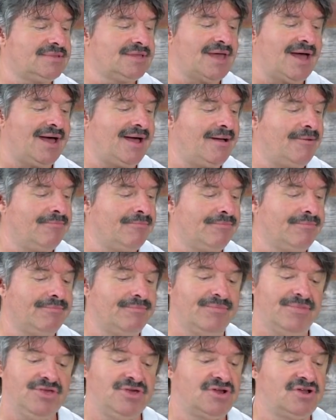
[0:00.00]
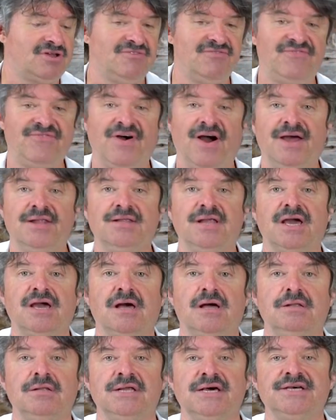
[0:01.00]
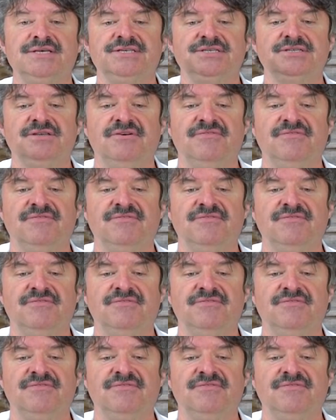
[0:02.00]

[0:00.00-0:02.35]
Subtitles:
you can find like a list